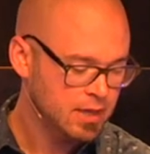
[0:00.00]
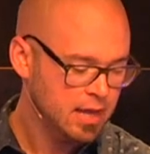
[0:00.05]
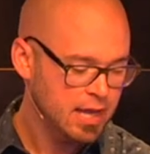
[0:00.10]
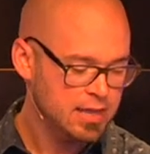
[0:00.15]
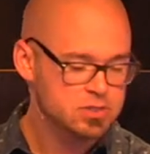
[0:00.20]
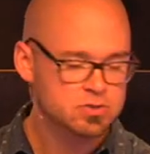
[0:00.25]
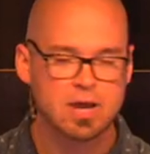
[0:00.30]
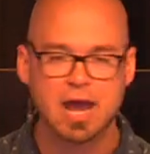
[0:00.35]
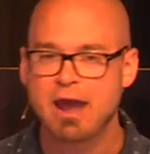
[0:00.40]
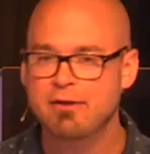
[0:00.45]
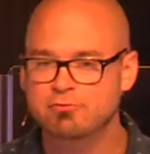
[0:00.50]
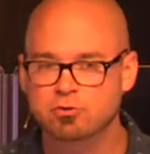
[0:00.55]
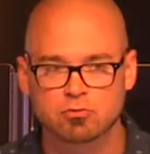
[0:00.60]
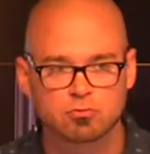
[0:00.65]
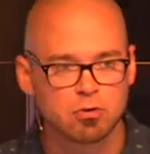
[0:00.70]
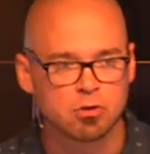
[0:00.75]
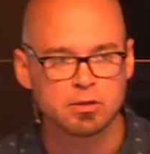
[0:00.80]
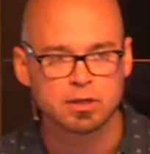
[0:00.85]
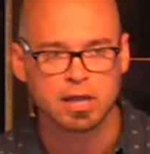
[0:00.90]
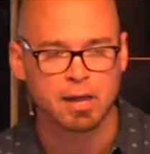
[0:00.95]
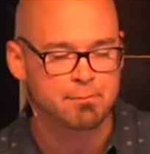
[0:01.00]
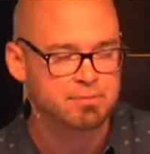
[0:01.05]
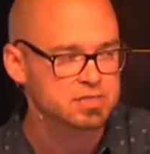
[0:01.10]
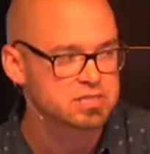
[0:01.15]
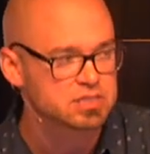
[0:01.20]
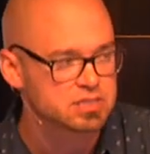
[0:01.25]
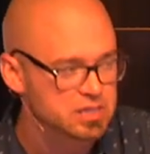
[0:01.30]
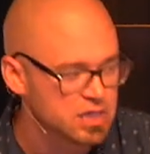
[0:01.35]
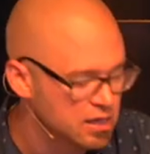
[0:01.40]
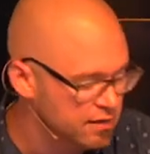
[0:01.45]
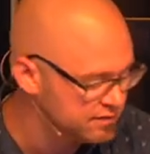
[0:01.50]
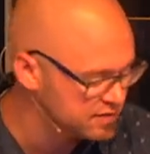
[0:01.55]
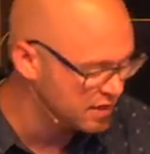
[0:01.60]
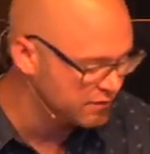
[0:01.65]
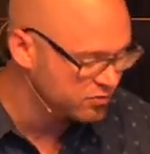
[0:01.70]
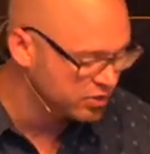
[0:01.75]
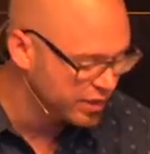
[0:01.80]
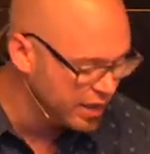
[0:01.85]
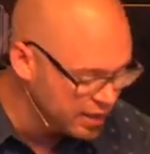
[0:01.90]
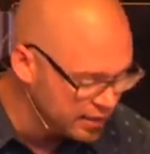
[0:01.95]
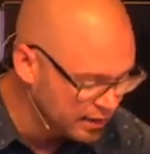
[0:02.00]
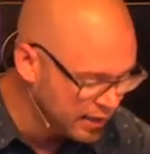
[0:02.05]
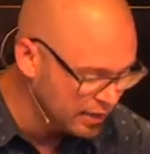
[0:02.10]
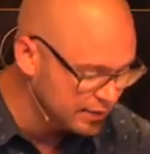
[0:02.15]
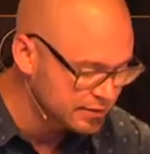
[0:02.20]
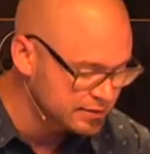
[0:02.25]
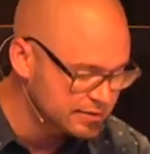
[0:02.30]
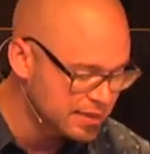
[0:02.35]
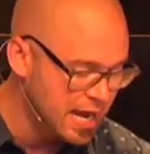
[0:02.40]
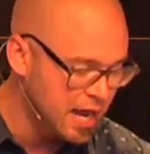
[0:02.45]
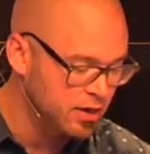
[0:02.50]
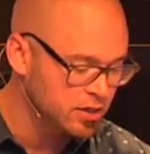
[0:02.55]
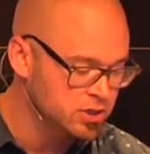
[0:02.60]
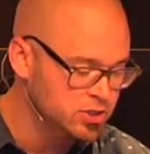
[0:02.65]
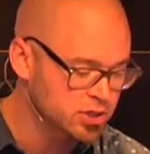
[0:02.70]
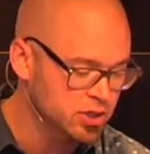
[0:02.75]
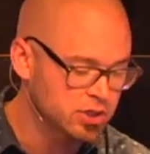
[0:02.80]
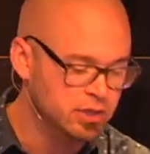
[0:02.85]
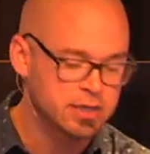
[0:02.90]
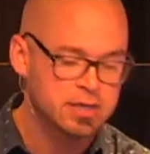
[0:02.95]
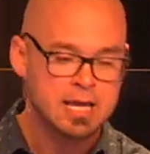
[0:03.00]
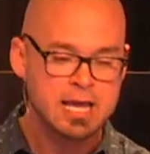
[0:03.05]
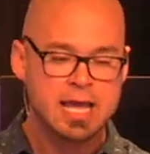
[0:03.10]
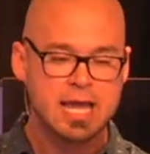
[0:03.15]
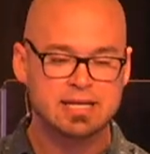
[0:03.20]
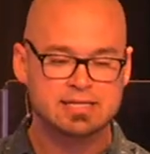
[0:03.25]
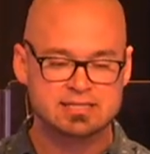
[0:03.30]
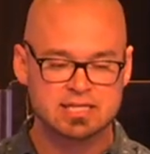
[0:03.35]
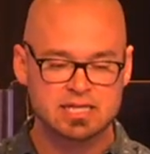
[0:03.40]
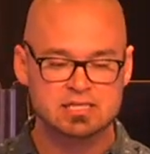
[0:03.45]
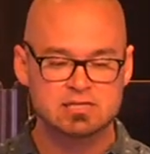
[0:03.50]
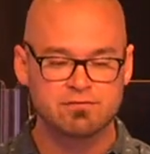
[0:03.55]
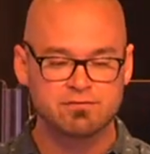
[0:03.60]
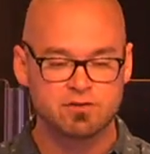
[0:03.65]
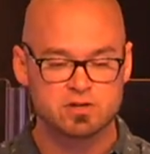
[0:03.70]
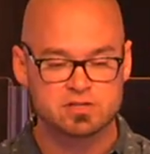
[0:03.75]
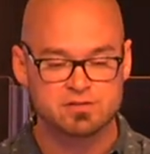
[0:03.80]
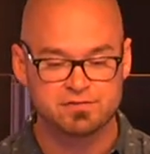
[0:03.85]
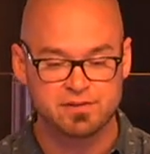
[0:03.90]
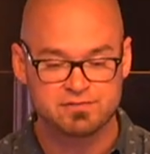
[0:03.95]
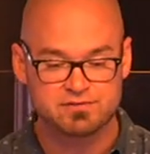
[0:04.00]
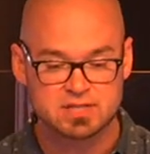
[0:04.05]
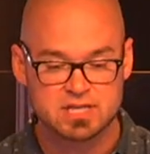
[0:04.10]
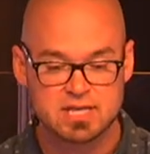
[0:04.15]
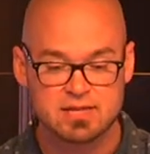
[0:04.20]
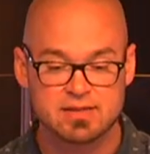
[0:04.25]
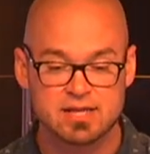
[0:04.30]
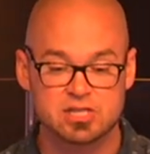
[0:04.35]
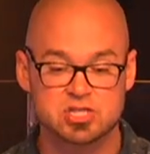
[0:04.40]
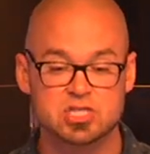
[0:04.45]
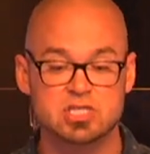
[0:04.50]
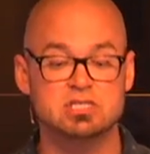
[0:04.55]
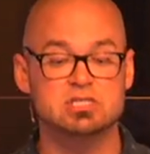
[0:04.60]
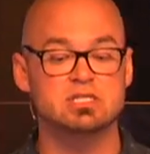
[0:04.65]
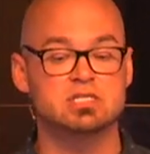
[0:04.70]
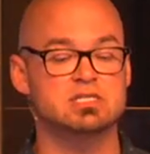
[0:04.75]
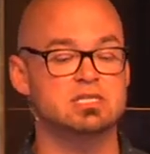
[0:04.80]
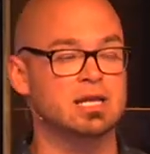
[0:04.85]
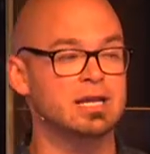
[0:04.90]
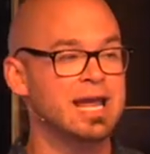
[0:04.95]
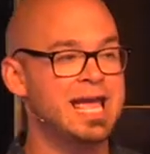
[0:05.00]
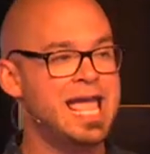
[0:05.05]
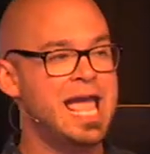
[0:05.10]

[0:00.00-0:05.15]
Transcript: And so after rolling up his sleeves, after getting kind of down and dirty, it says in verse 15 that Jesus said,